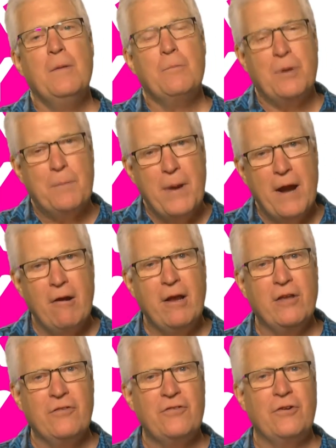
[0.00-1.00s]

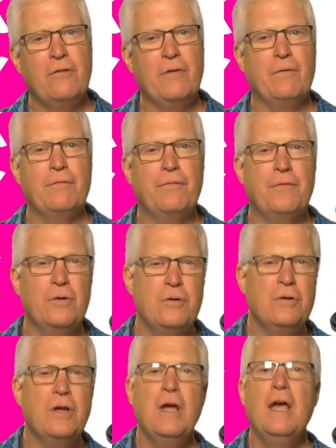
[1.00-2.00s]
preparing and serving food,